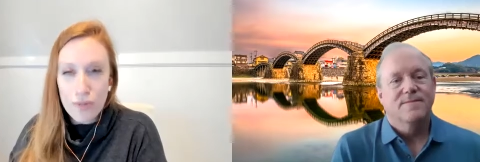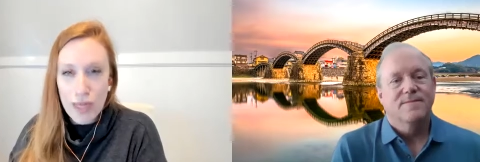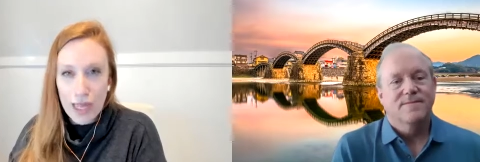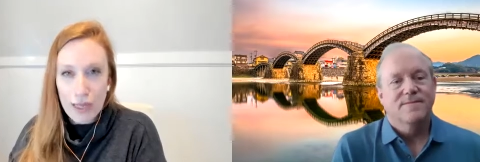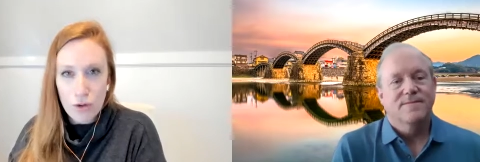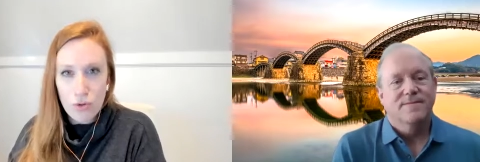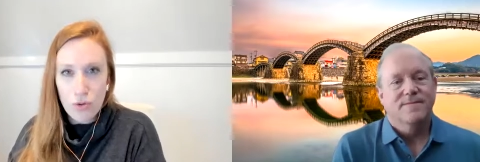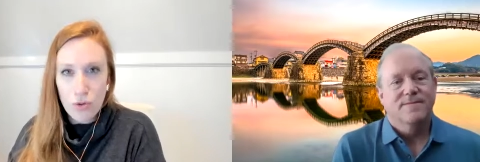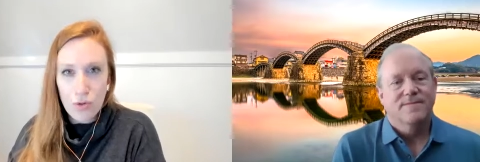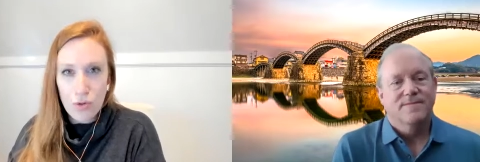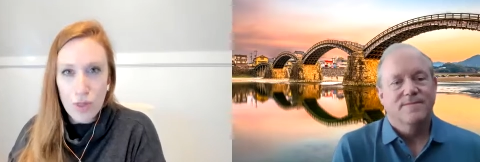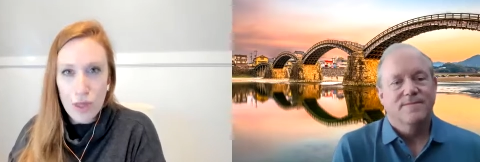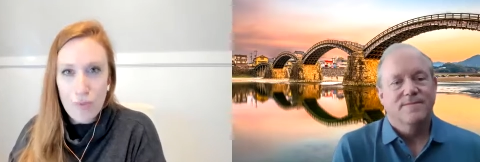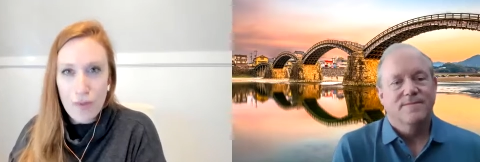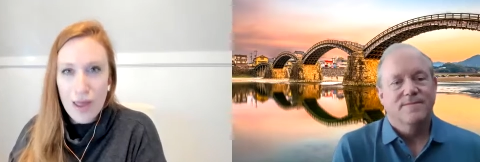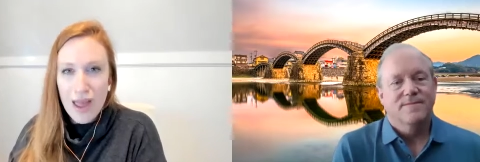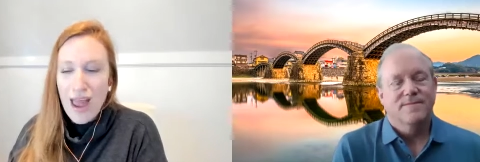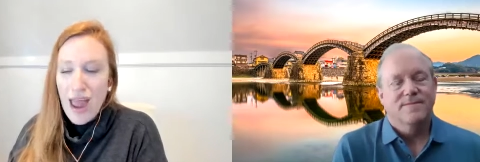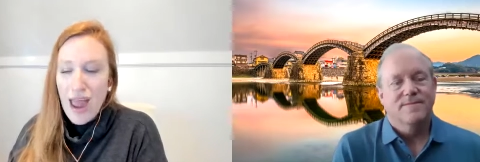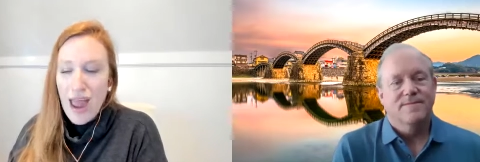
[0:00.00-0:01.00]
Speaker 1: that you know
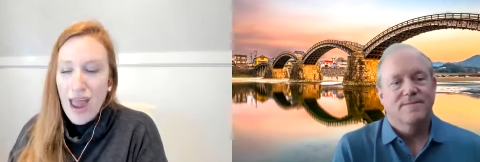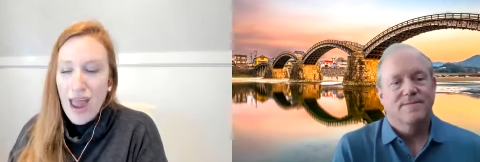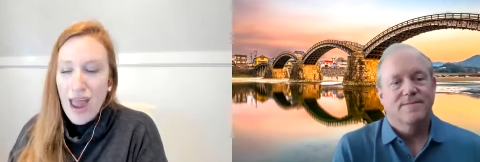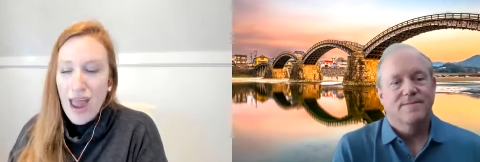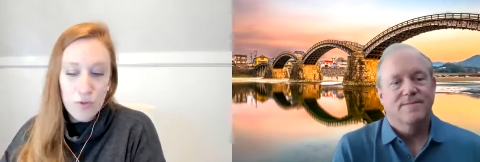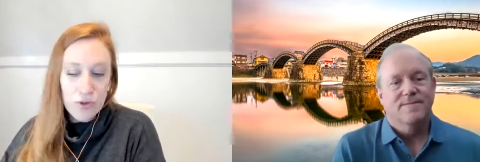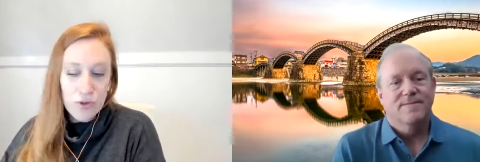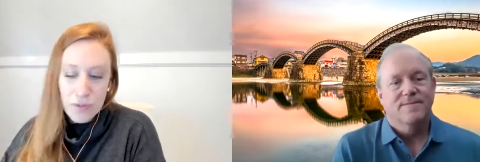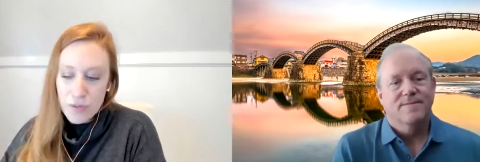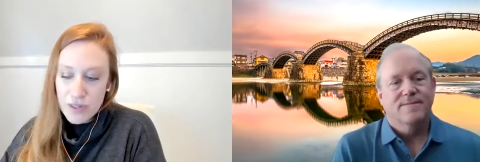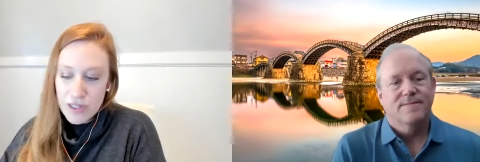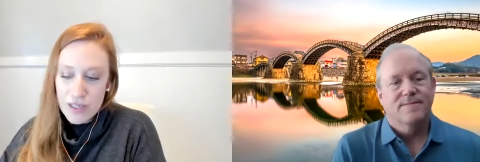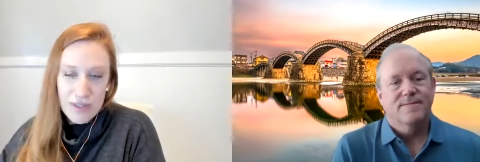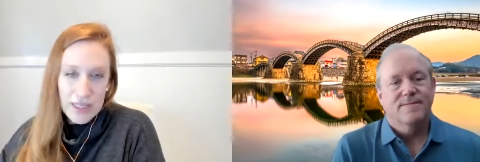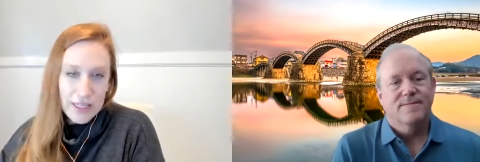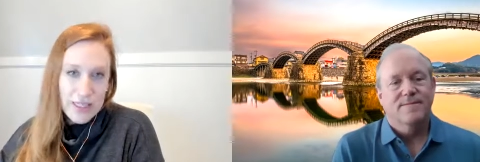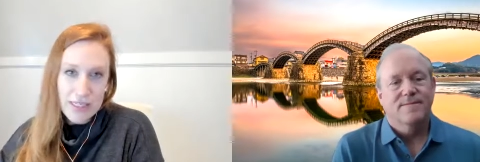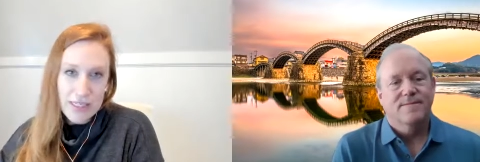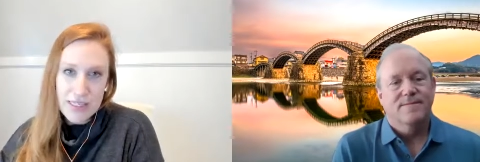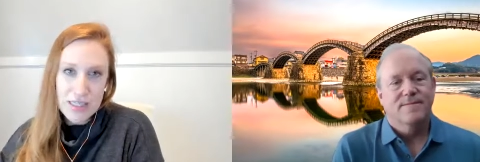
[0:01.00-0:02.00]
them. And I really believe
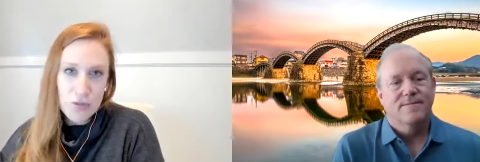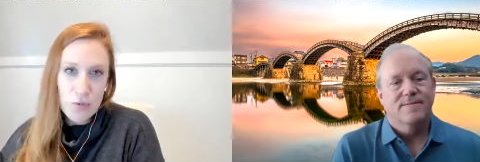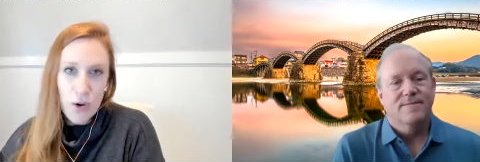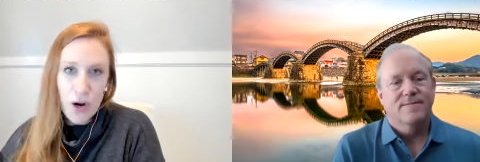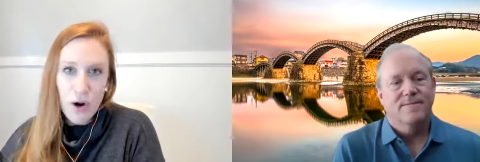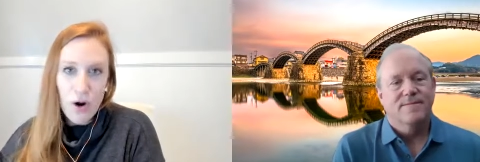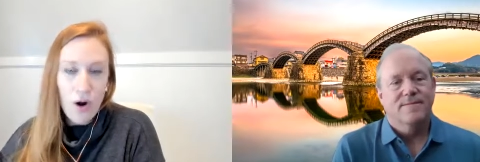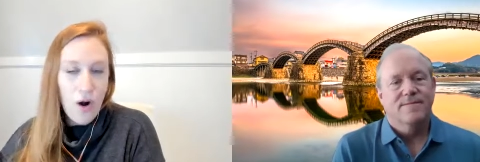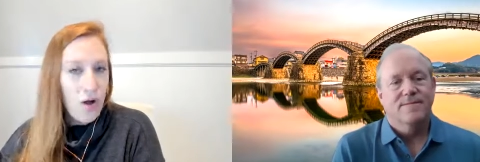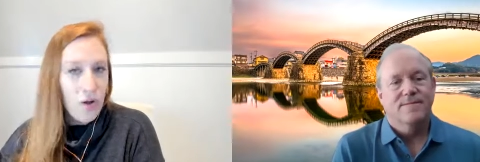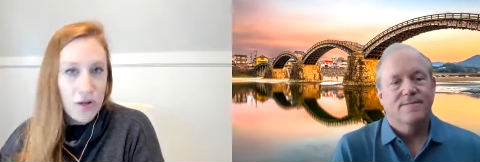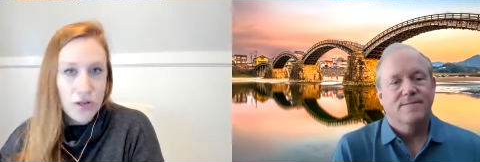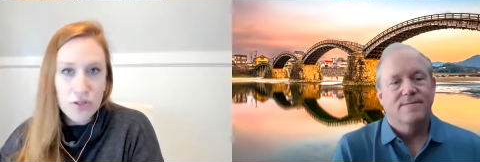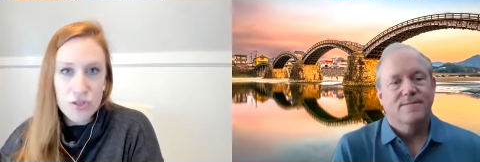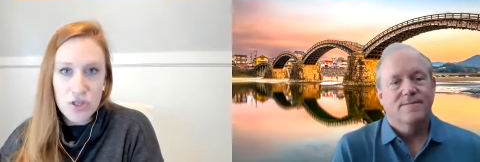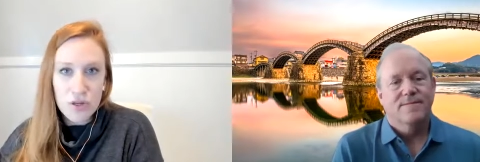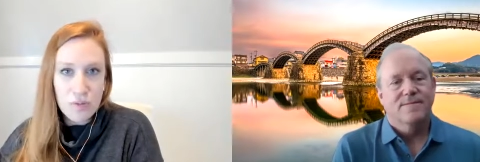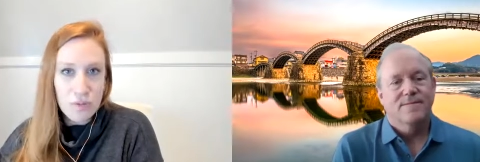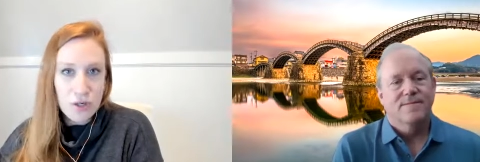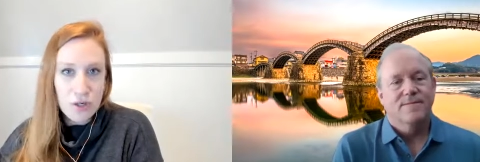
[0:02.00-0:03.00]
that this is where all
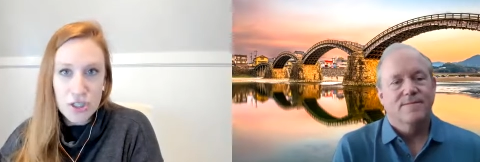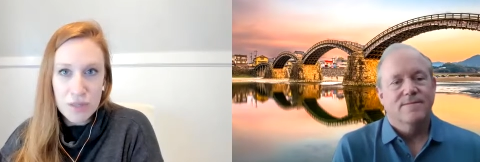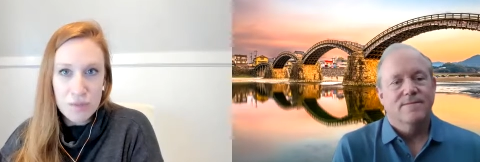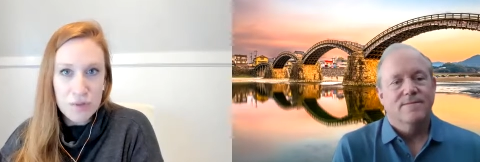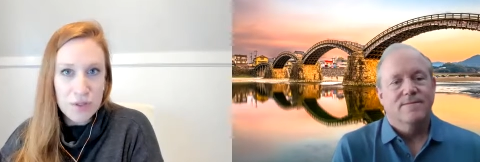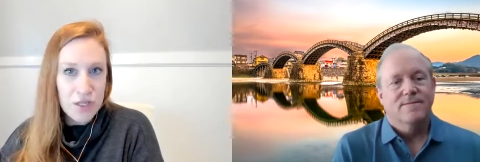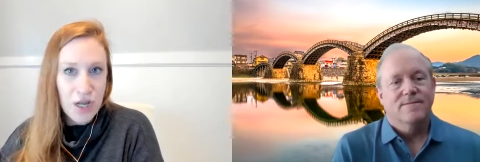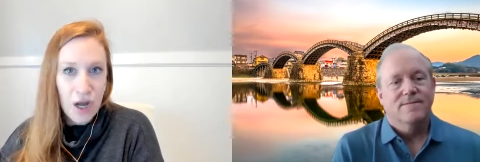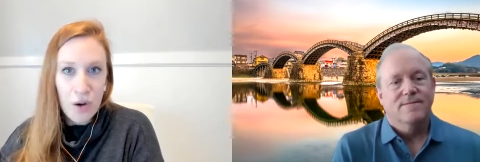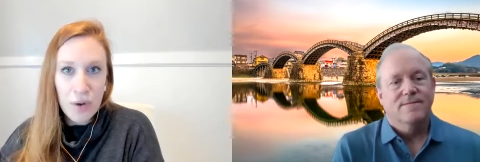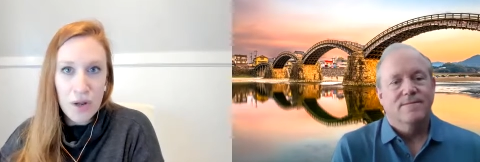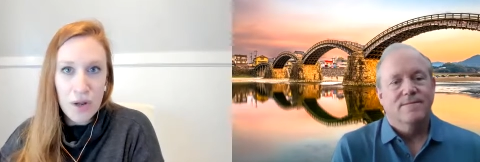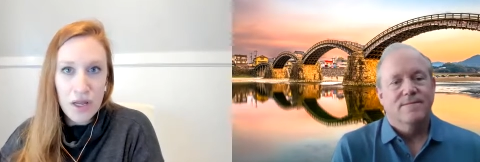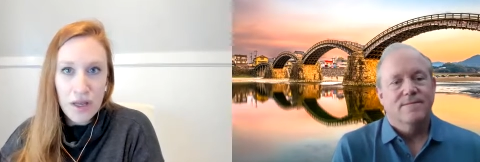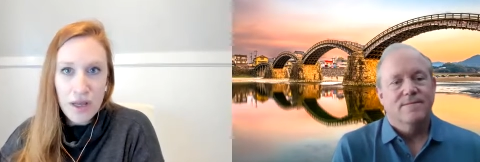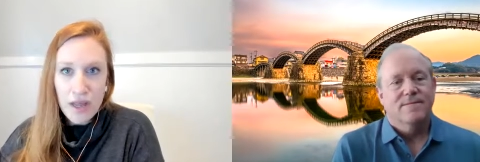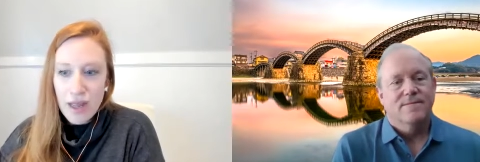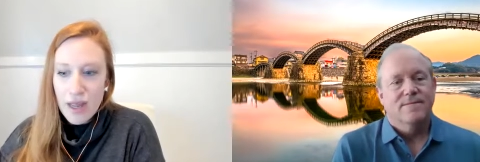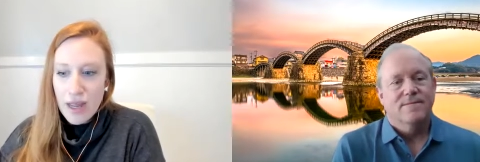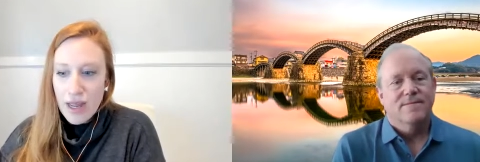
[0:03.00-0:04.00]
consumership is
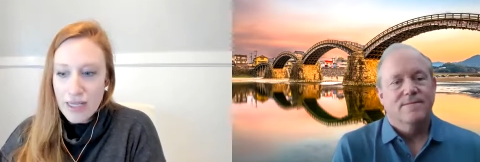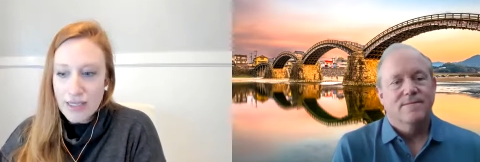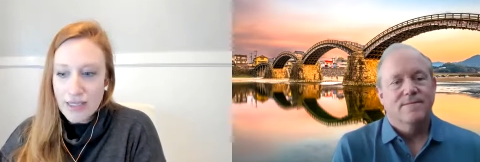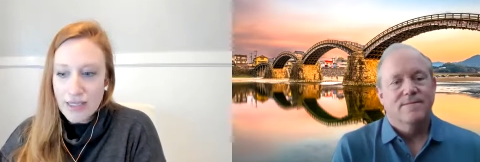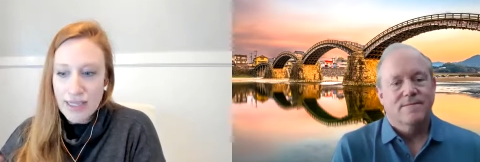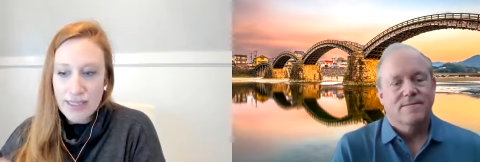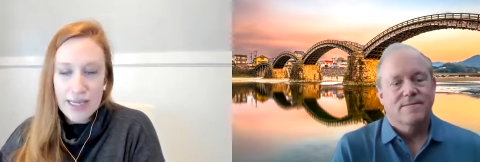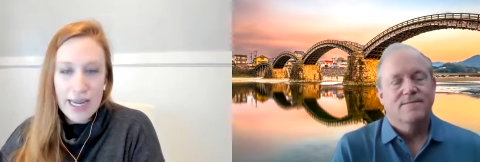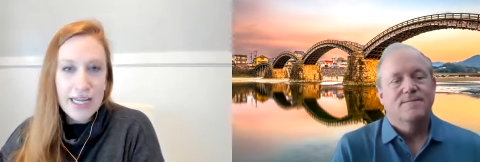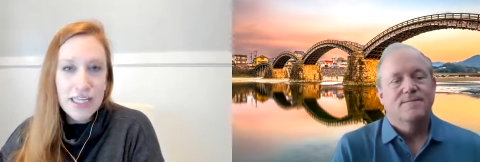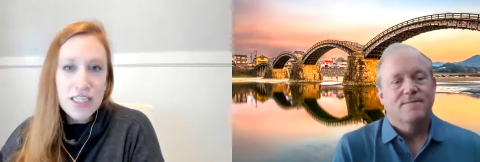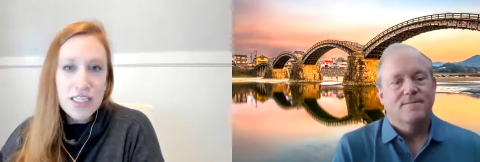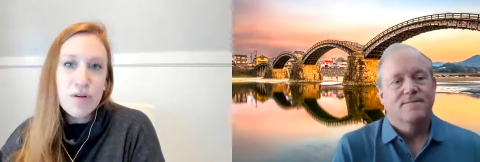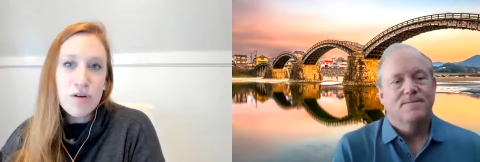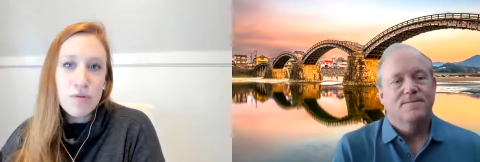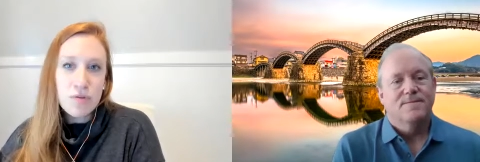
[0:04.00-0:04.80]
going is this intimate